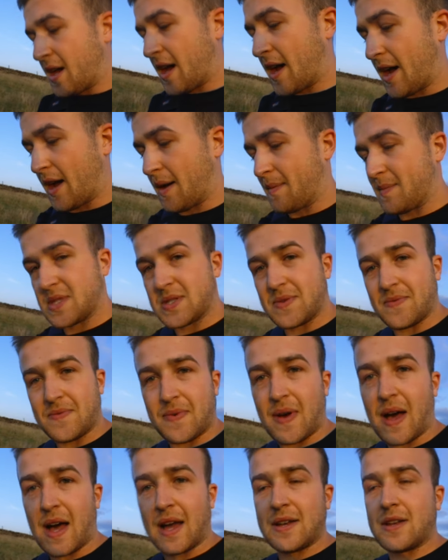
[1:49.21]
um, to
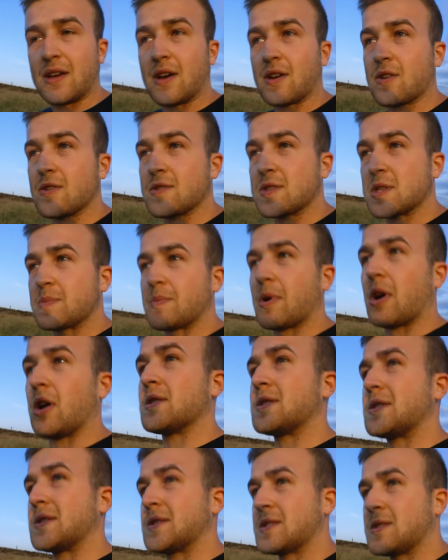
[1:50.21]
find a good
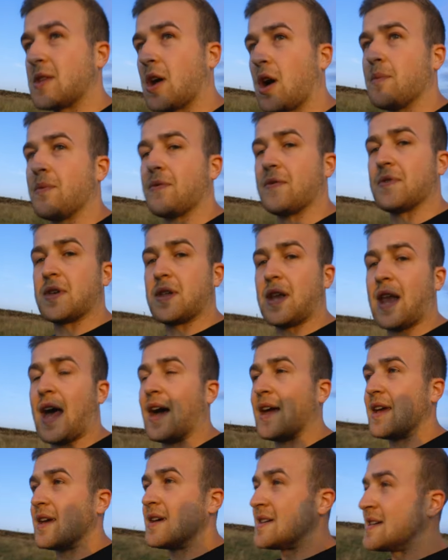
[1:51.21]
spot to stop for the
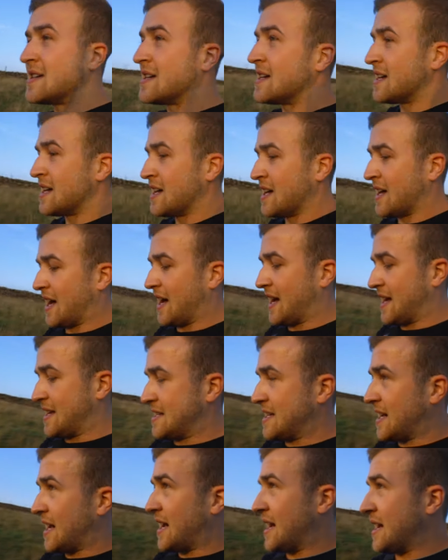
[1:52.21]
night
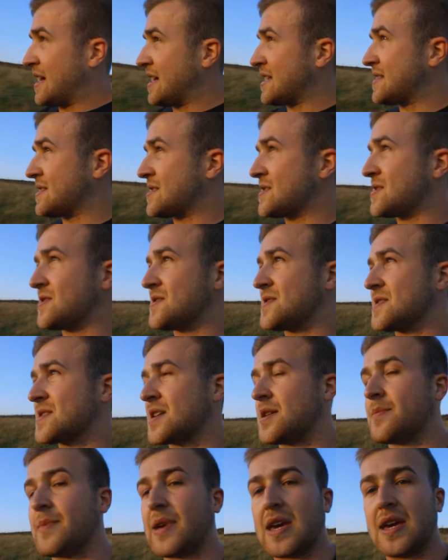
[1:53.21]
and uh, the sun's
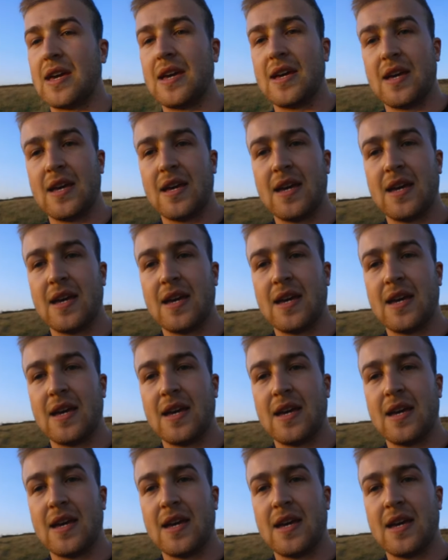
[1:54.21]
going to be